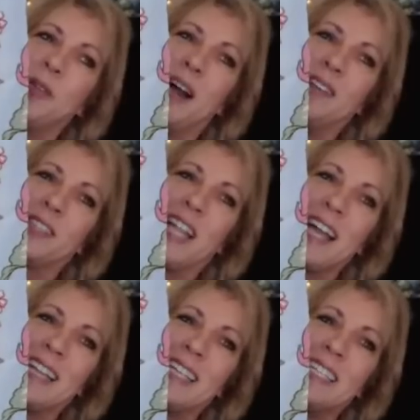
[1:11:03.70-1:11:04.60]
you guys would
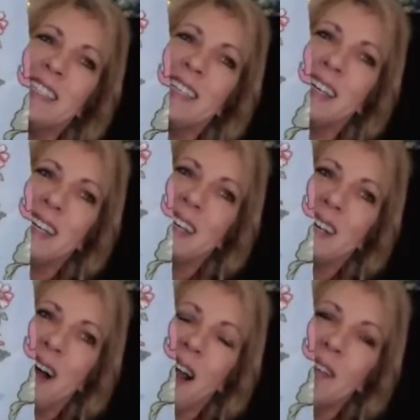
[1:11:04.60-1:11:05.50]
like this.
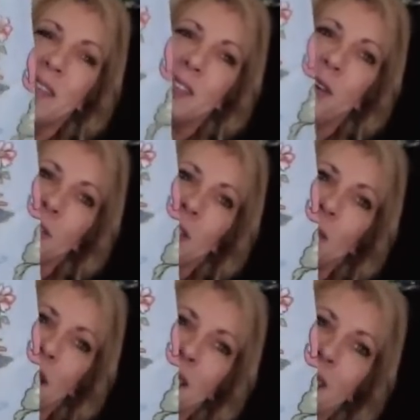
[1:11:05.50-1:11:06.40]
I even told you,
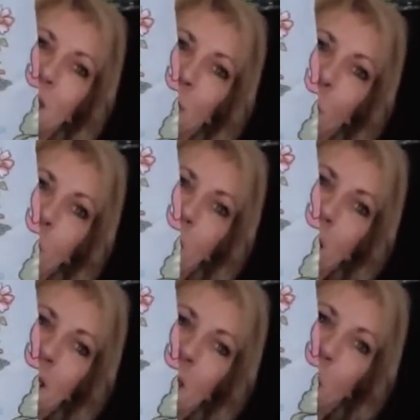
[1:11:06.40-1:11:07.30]
I'm getting this for you.